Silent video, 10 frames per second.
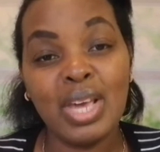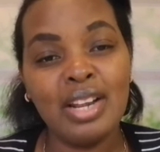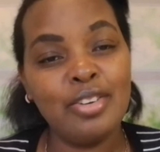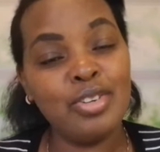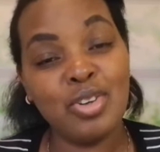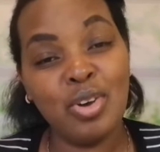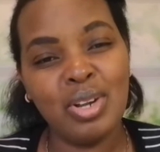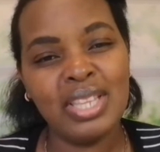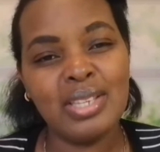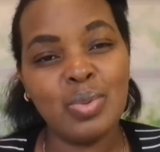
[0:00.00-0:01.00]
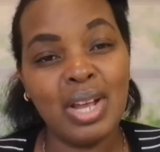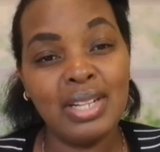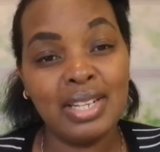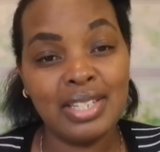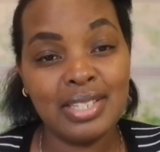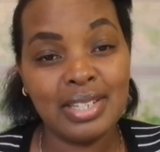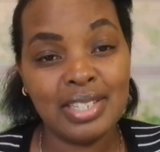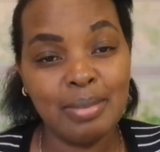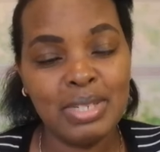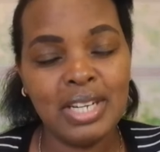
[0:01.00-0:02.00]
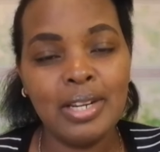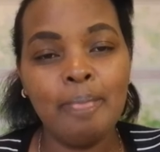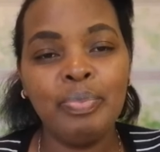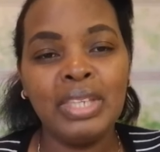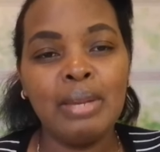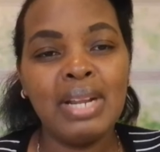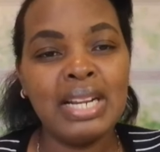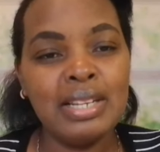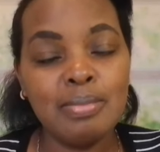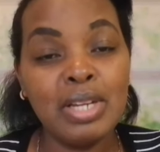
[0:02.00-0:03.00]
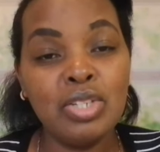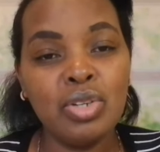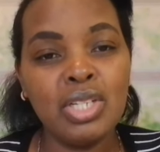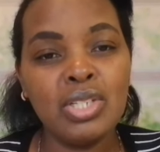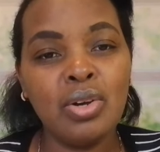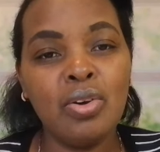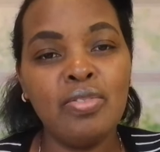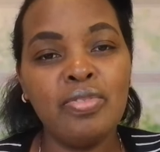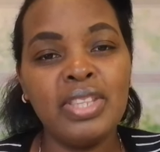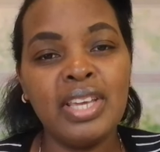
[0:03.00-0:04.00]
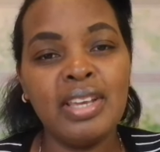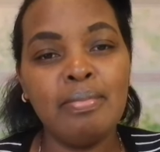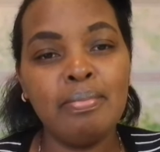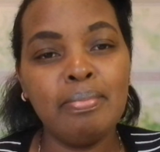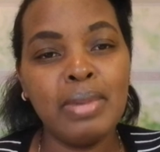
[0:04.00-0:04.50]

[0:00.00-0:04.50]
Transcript: Well, not all, there's one that is exempted, but at least majority of the